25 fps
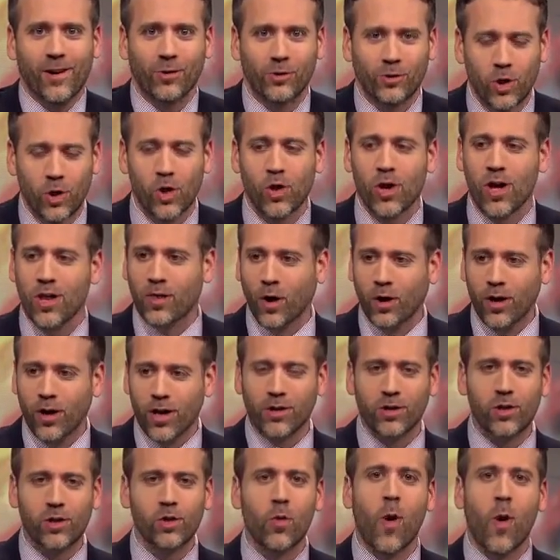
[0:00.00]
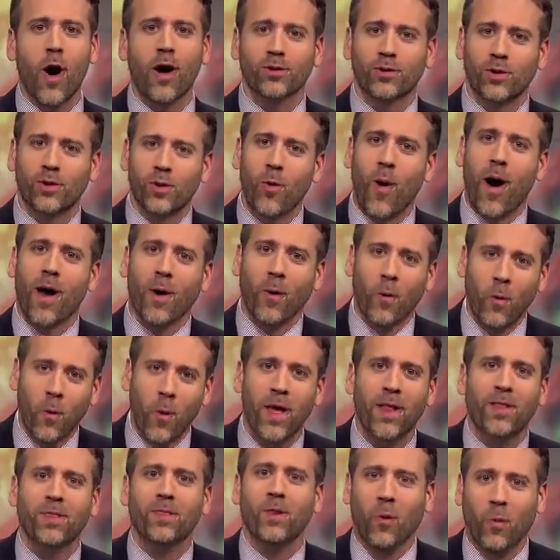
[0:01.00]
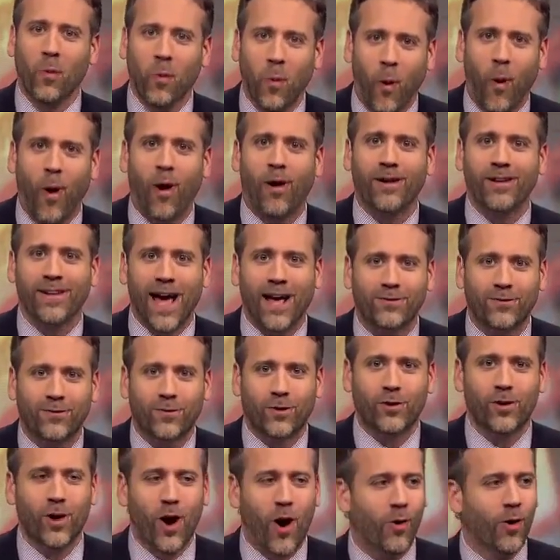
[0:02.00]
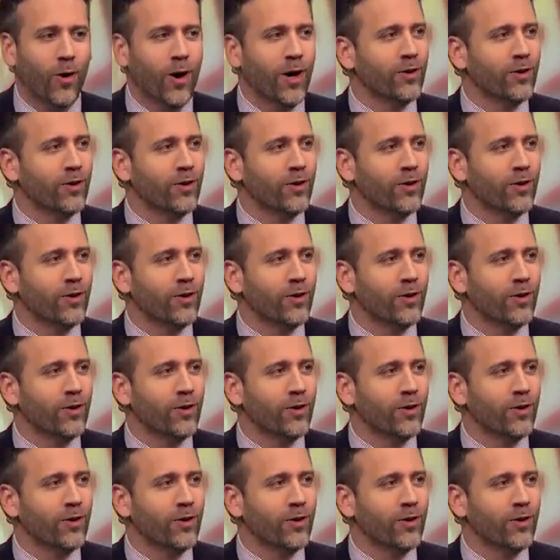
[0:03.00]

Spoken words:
Do you want to win the war, yes or no?